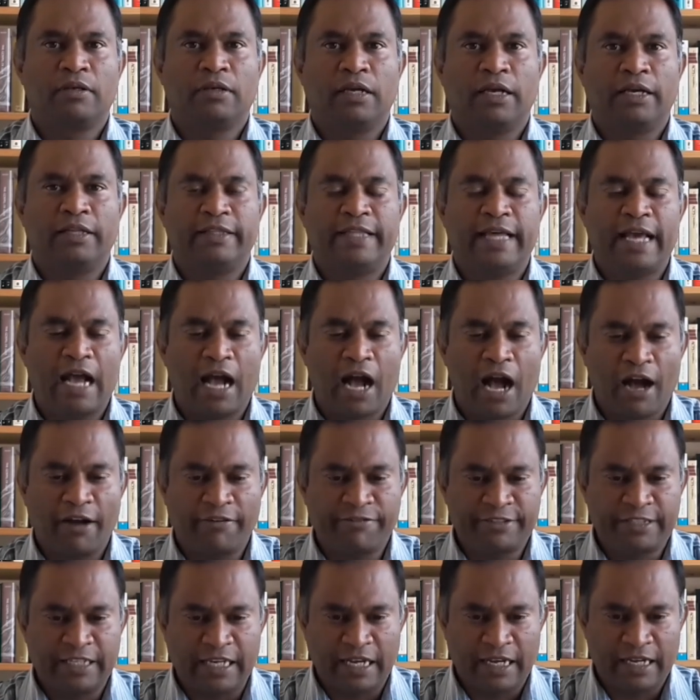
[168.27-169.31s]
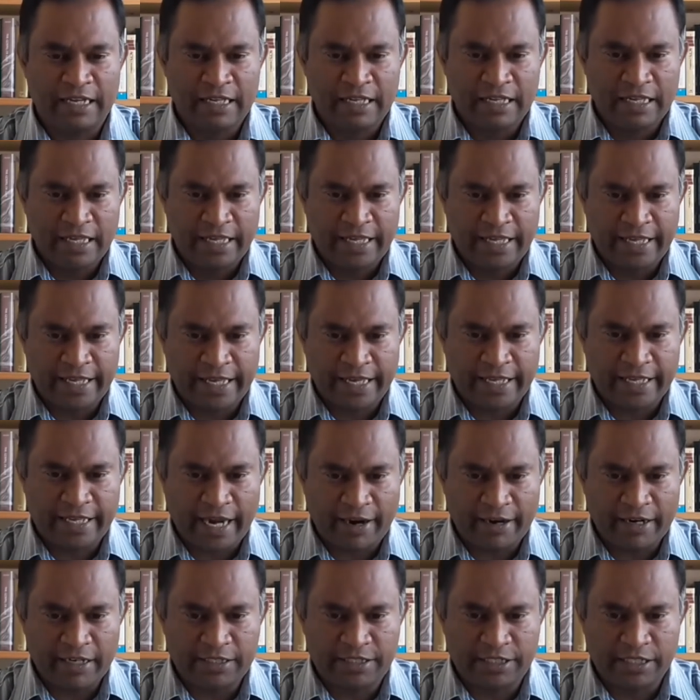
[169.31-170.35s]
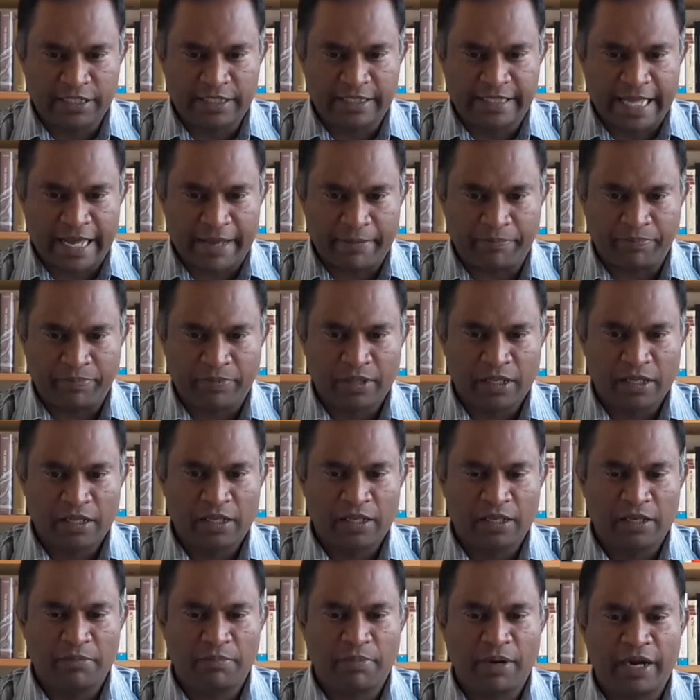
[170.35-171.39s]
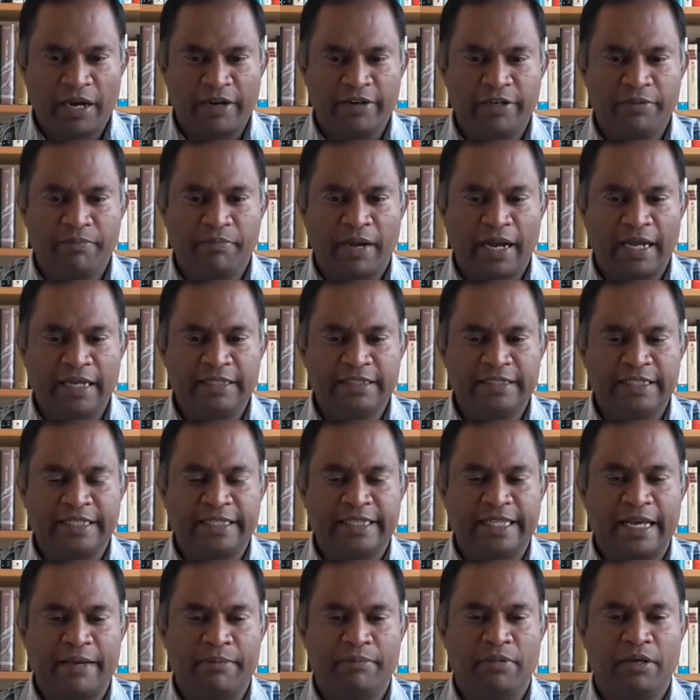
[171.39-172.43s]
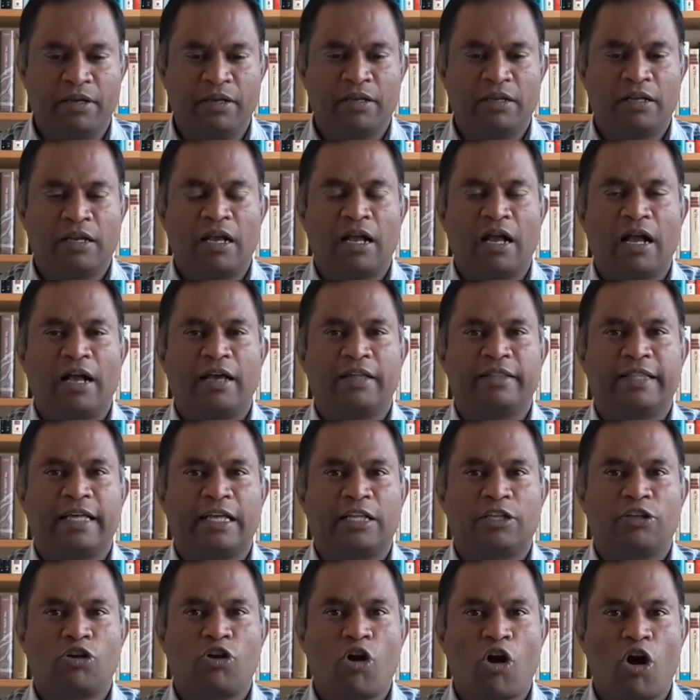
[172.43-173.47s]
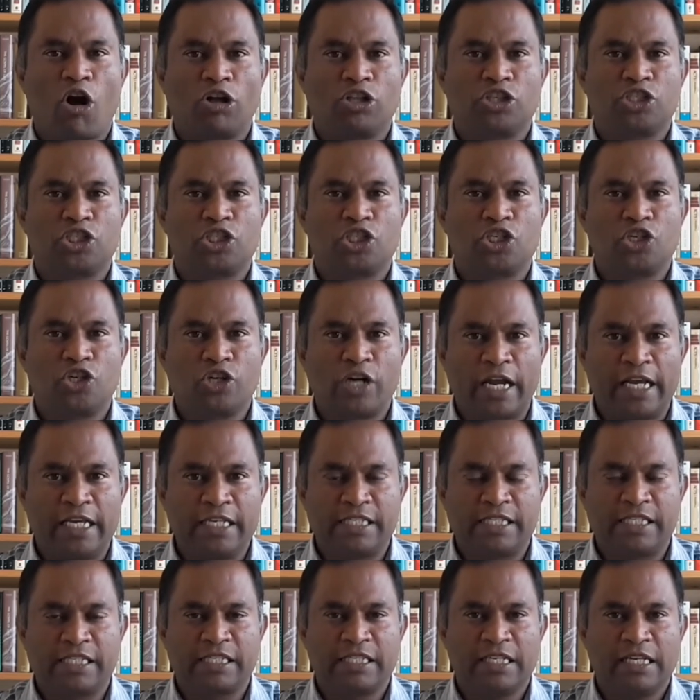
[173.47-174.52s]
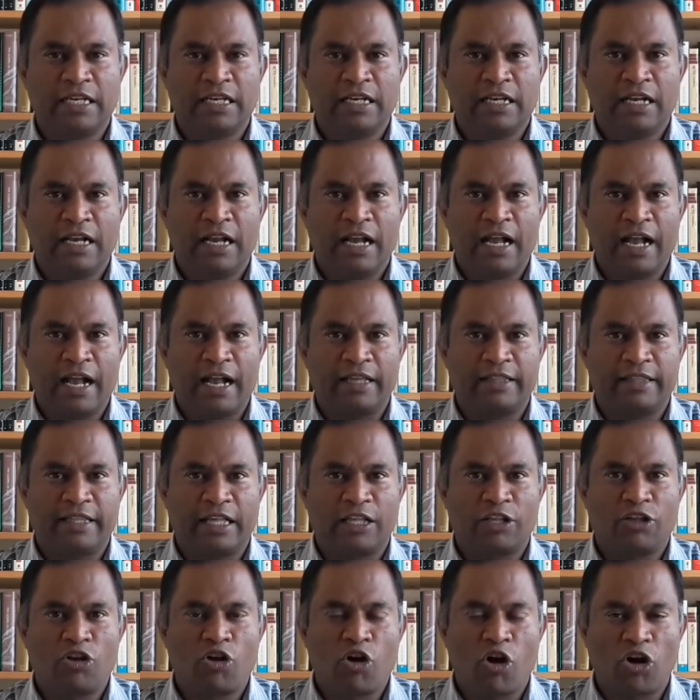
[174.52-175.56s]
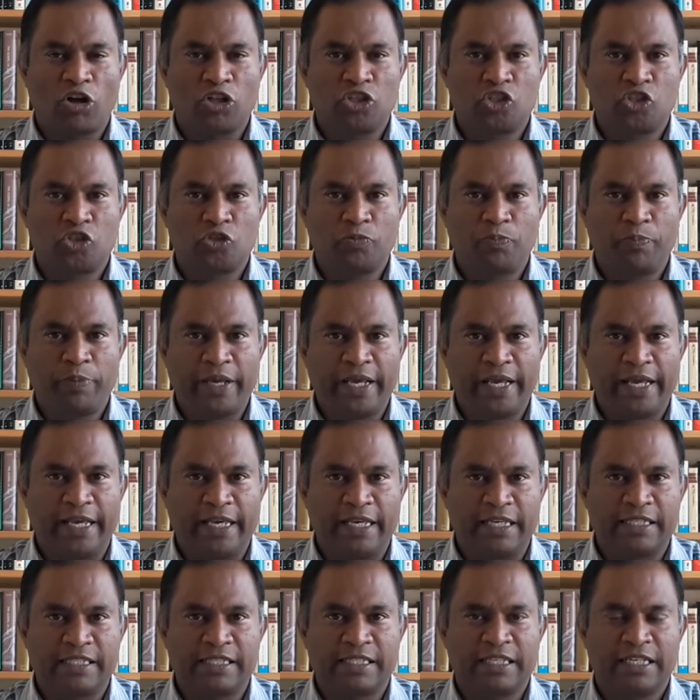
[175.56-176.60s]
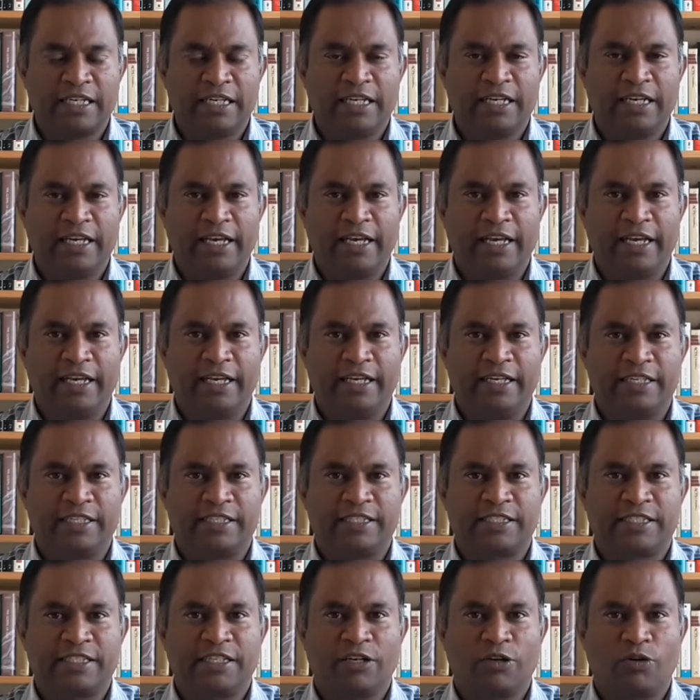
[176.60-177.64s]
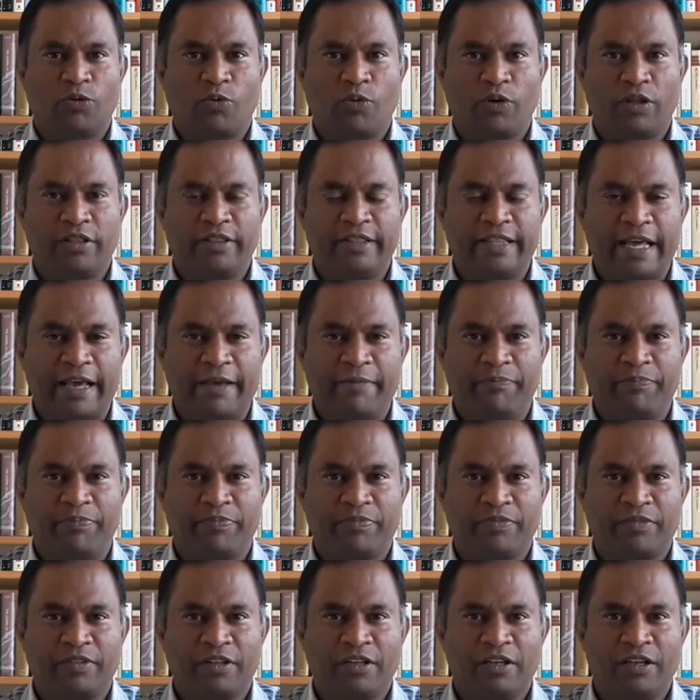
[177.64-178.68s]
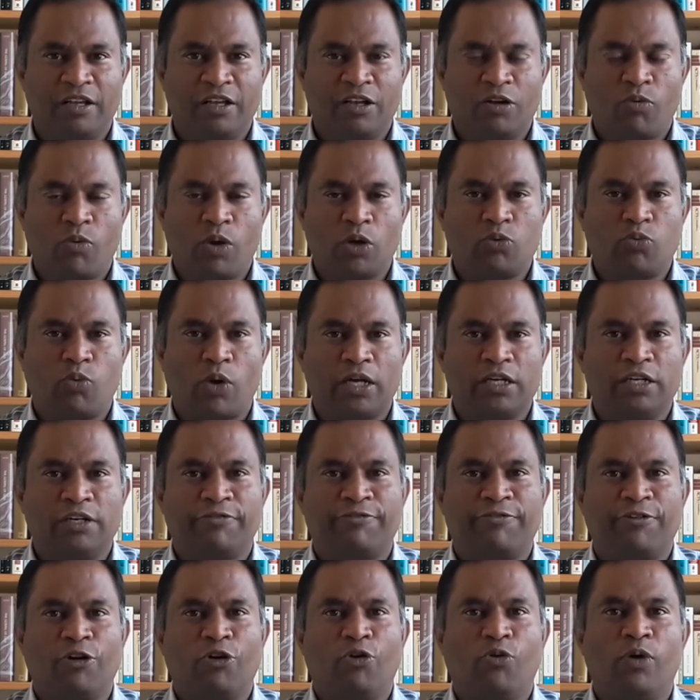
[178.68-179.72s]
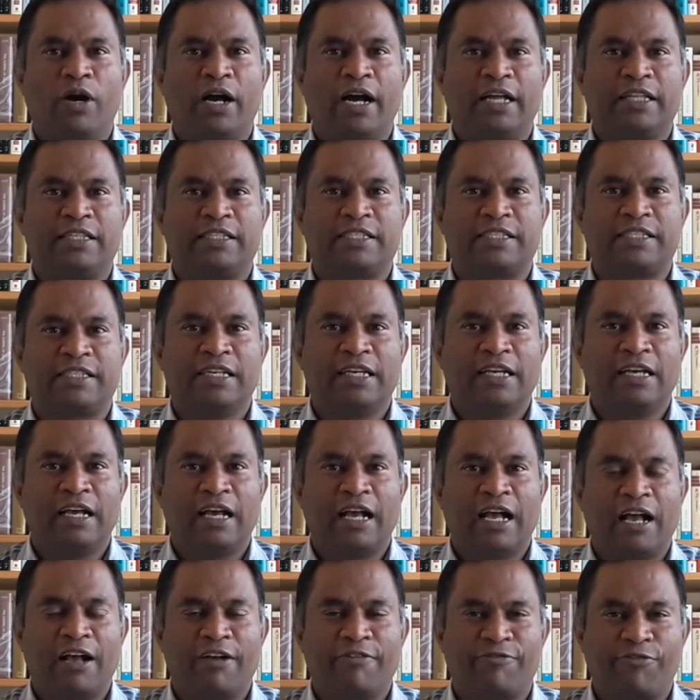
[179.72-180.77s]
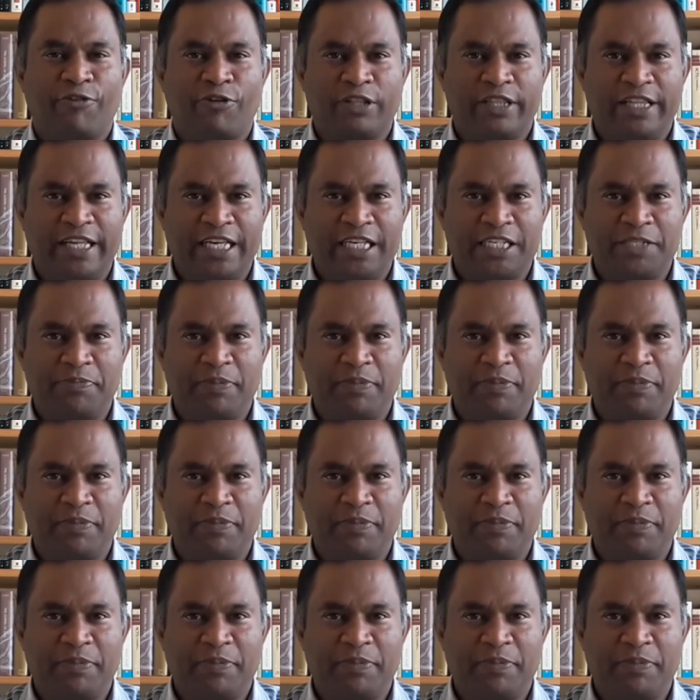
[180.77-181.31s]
And thereafter, he encourages them by reminding them uh, that God's grace and that God's peace is with them. What wonderful words uh, for these